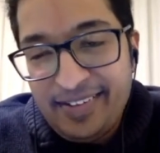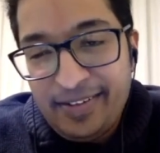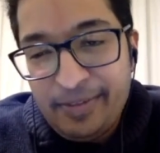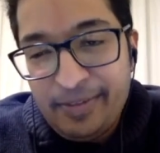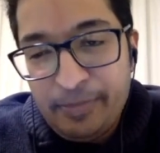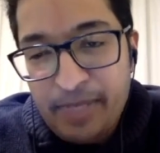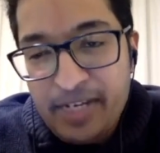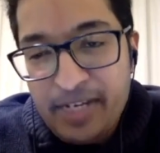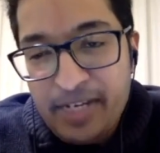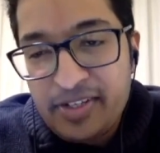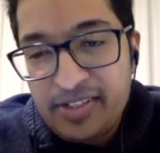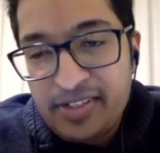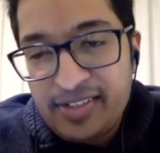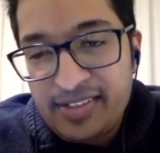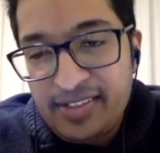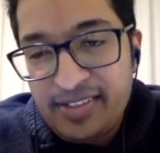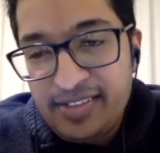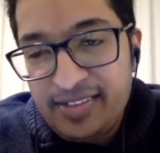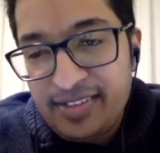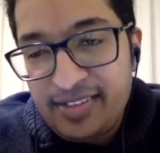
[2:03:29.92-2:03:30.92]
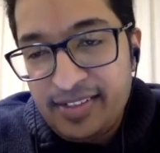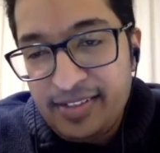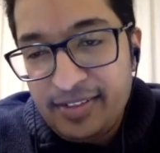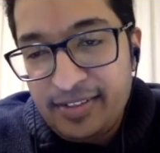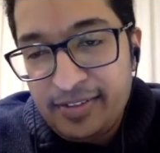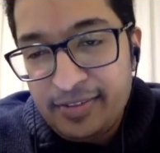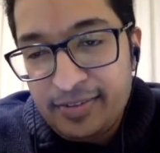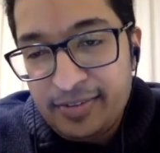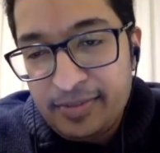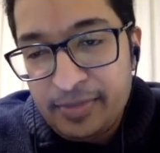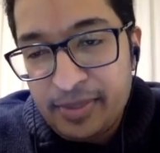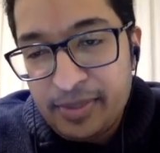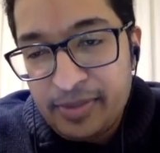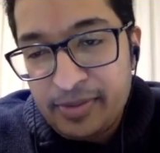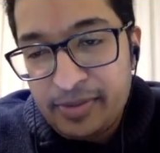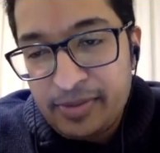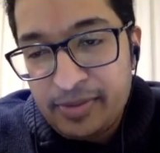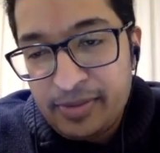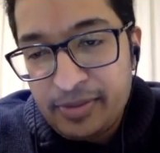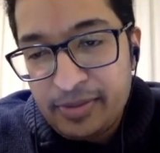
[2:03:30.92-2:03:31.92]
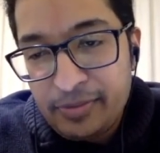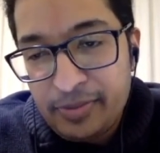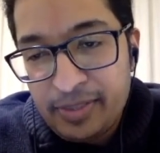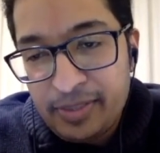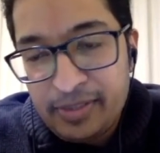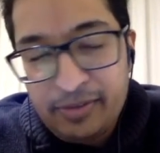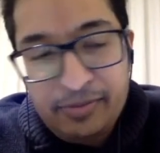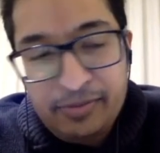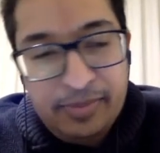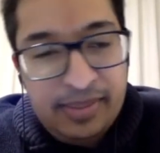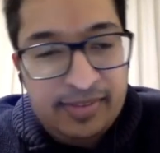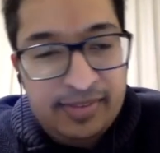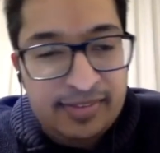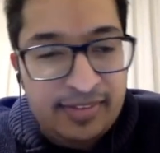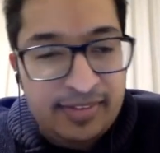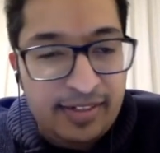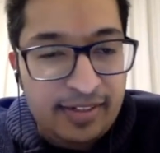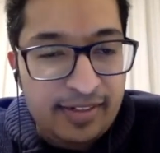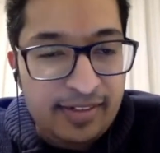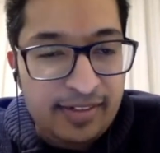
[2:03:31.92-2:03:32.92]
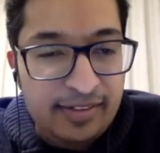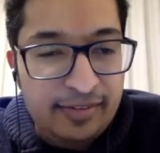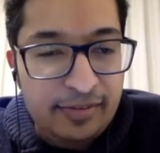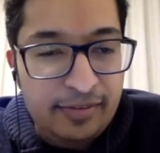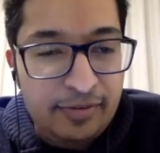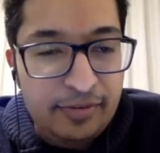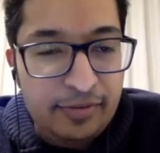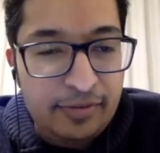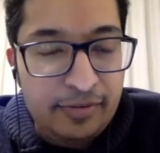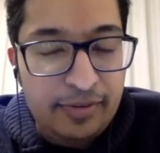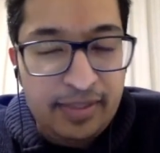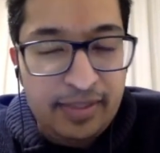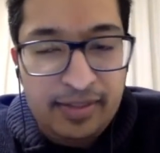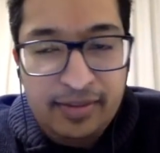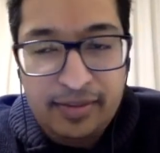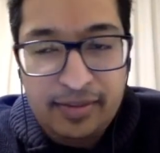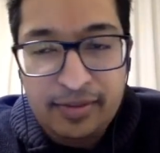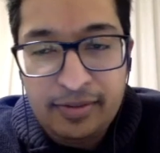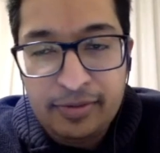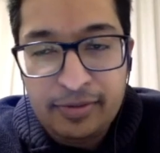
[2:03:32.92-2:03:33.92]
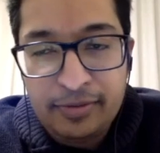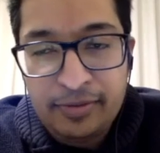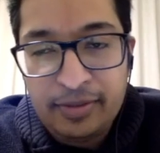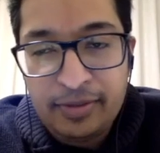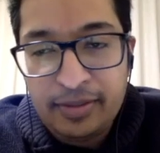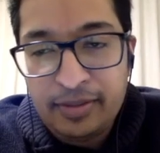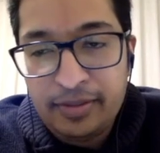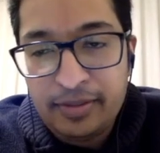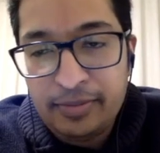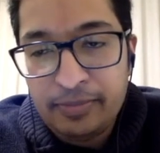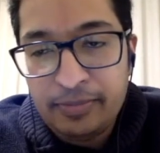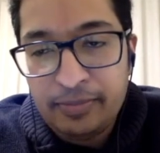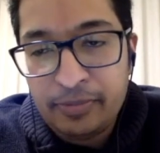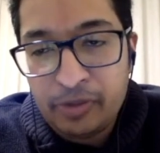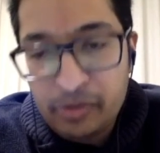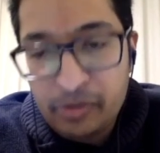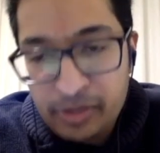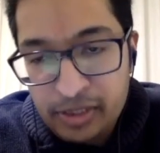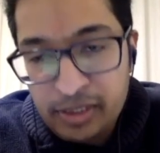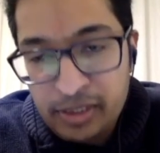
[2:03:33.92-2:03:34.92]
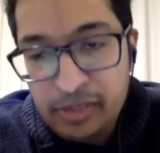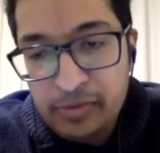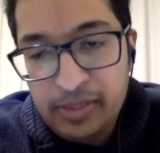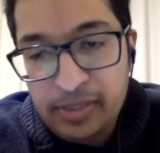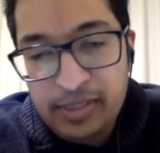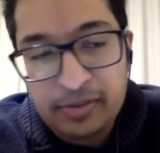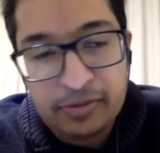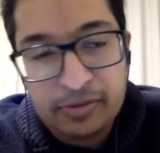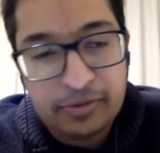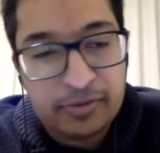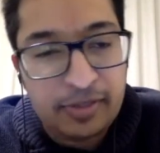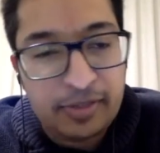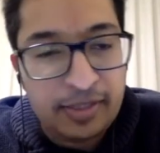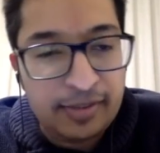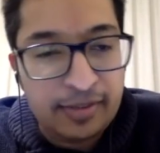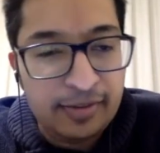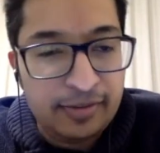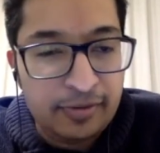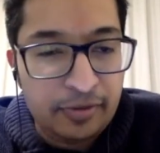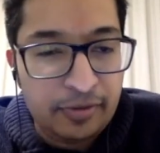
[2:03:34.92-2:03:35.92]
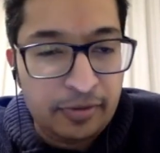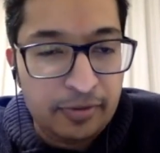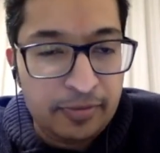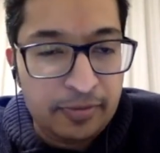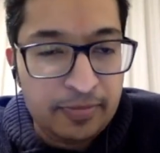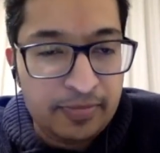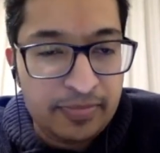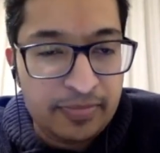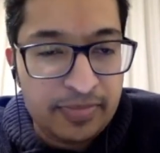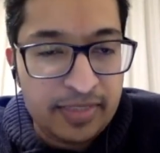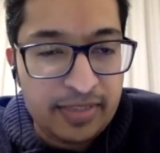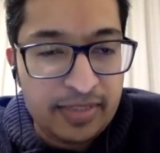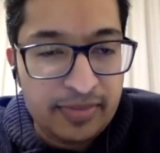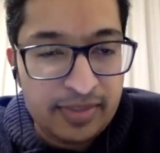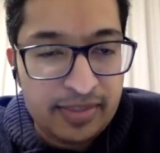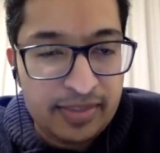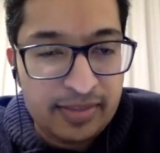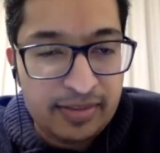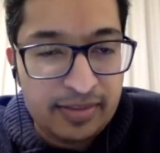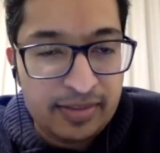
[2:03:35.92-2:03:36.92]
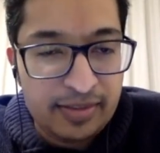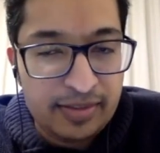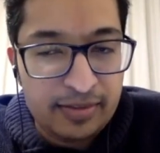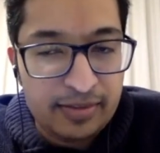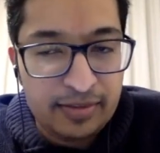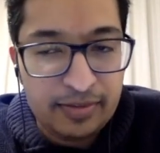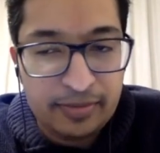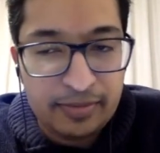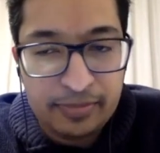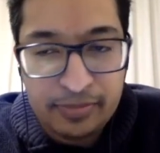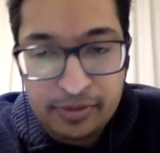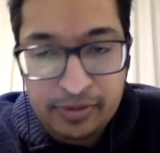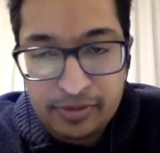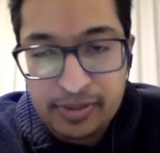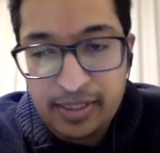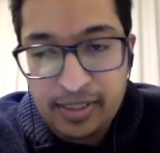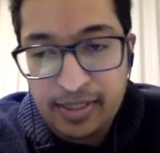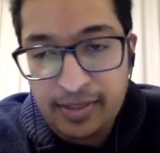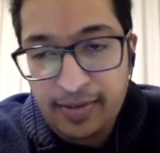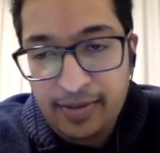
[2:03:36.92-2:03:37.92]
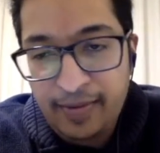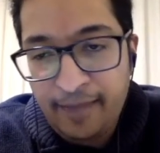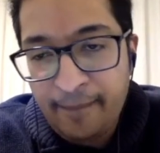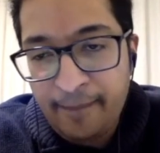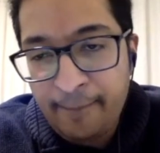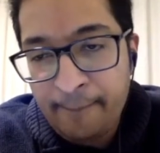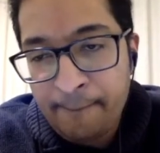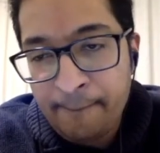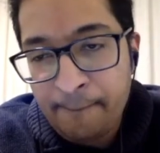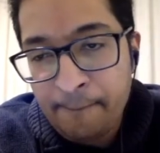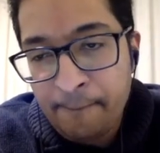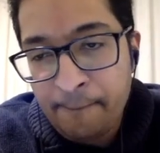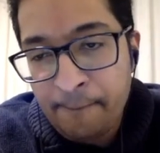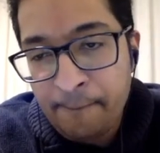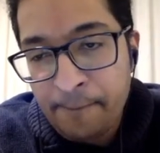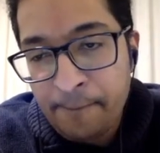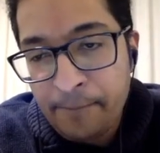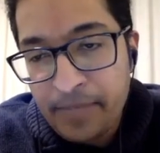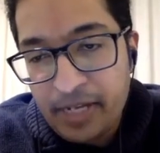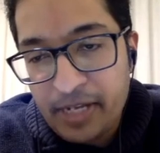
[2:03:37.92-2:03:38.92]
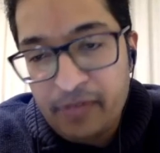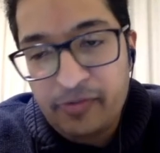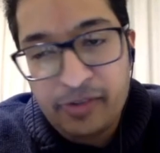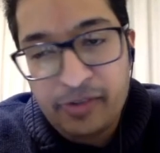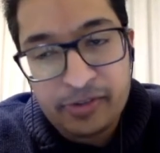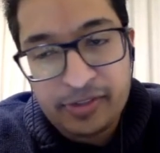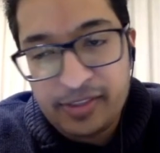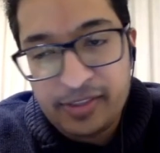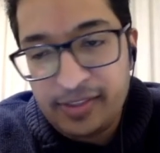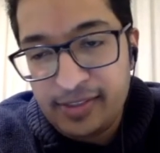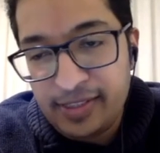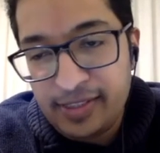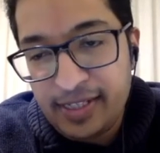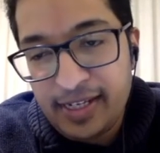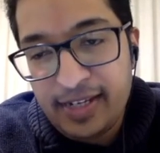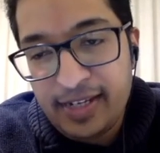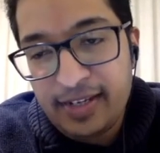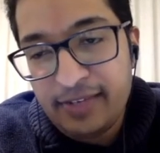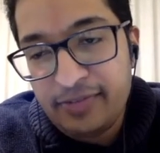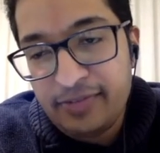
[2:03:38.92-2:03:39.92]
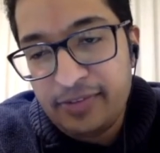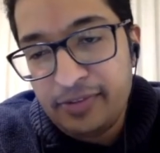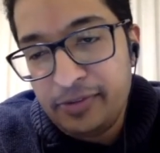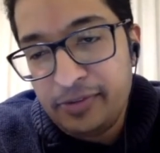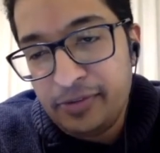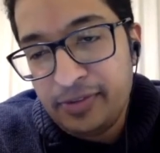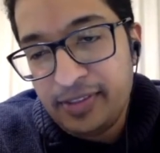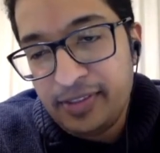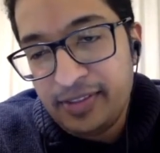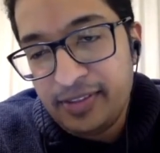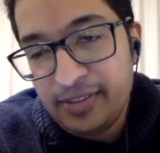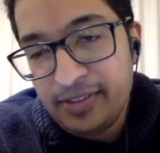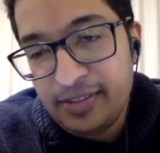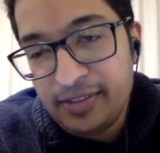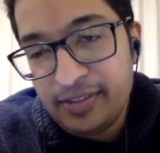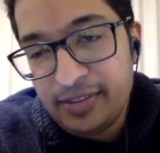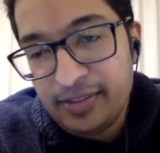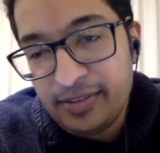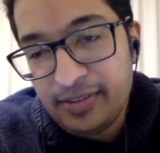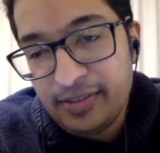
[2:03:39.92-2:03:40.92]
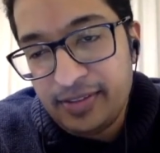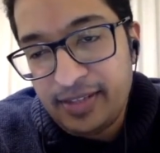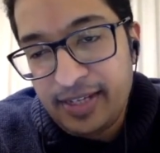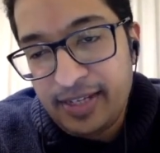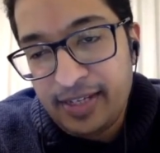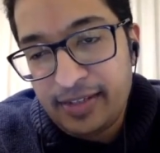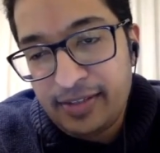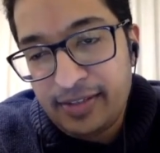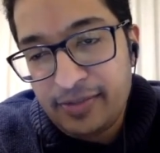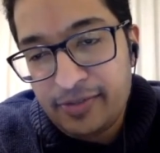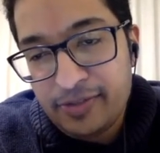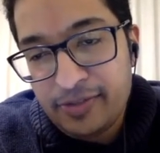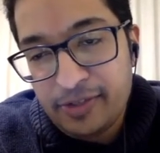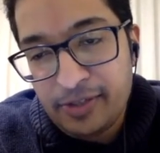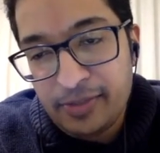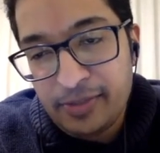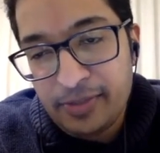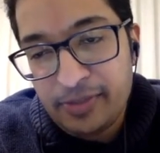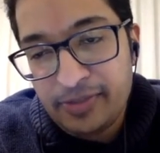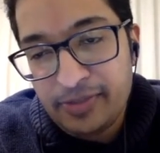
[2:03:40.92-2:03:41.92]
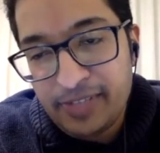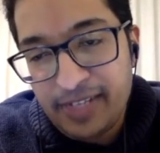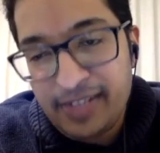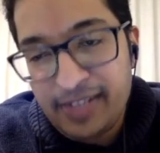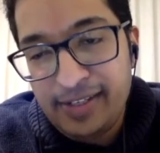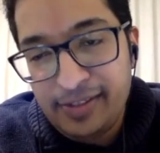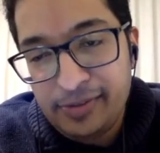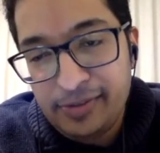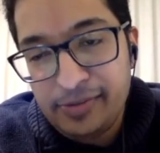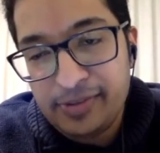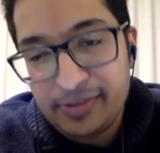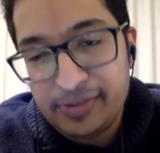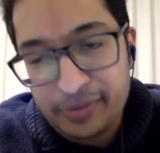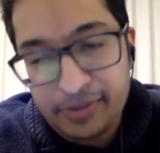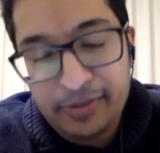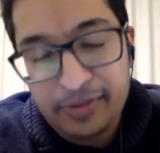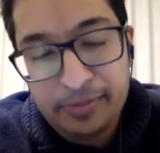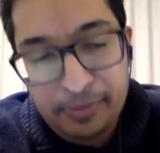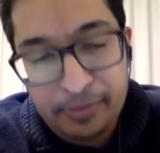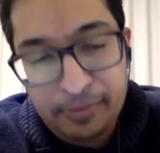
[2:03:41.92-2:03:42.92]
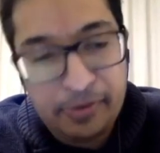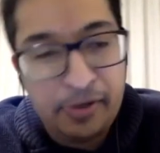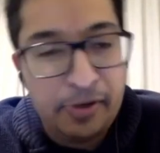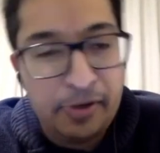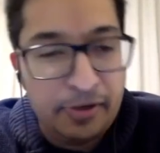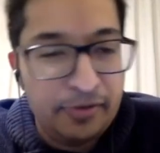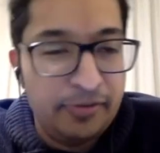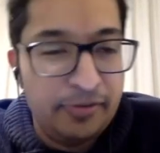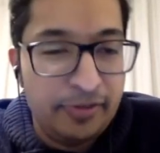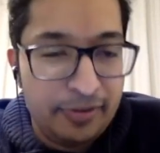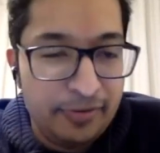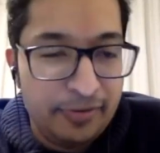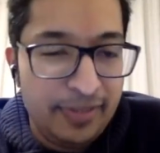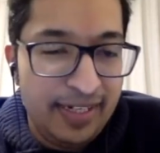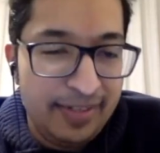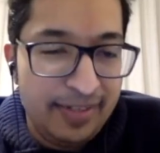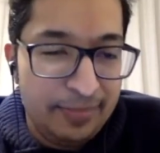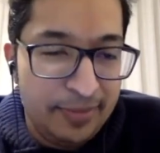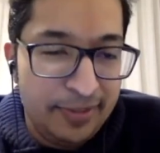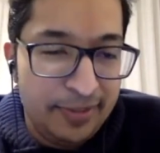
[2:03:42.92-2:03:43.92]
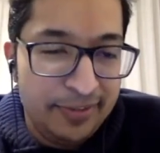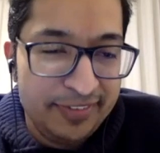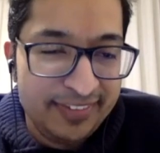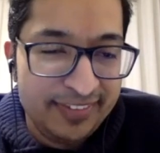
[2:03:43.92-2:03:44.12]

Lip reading: patiently telling us about what you've been struggling through and continuing to struggle through even today. Unfortunately, I have to do the negative job of telling you it's going to prolong for a while more.